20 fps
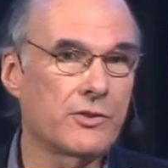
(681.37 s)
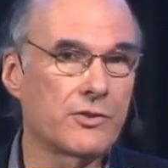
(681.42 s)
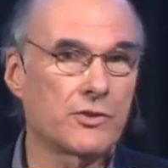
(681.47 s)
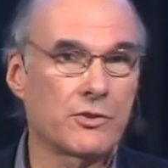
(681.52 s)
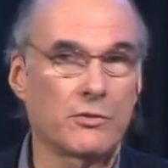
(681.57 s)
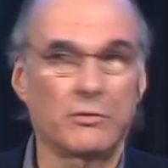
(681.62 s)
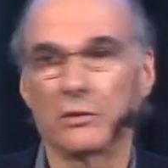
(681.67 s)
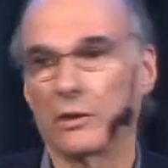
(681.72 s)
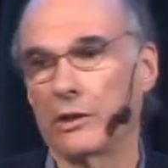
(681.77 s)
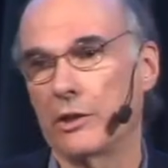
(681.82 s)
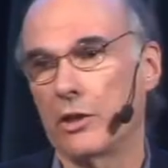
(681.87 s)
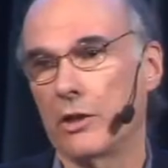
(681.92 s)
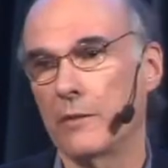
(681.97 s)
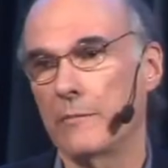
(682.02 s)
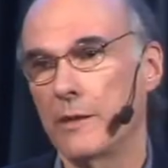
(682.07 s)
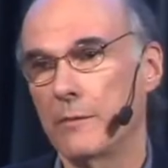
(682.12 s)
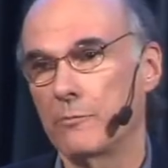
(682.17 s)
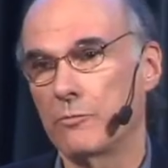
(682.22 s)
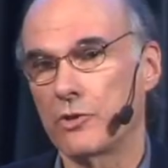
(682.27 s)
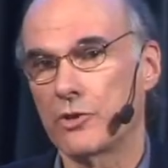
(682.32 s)
and certainly our
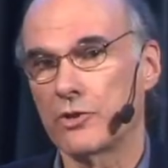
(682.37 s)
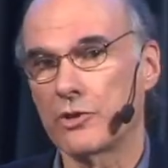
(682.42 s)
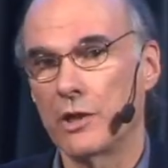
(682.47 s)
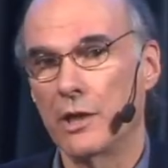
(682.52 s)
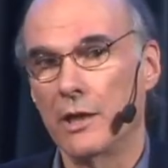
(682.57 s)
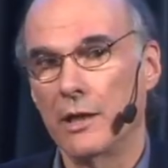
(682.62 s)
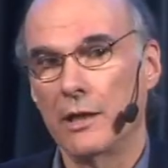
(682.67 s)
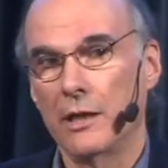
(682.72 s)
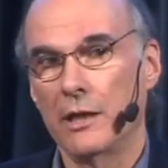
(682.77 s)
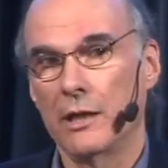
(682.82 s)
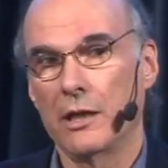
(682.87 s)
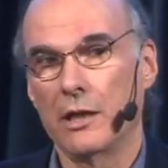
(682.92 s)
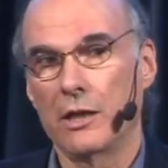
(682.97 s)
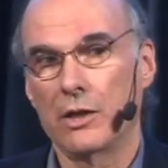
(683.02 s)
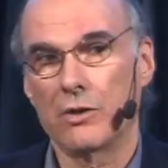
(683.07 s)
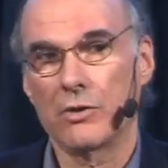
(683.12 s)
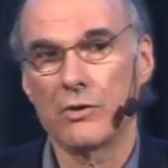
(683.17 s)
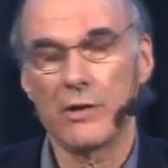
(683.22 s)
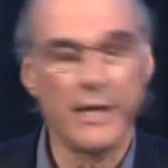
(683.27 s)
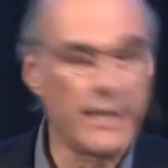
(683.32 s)
members
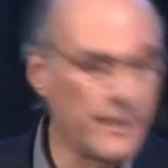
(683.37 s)
are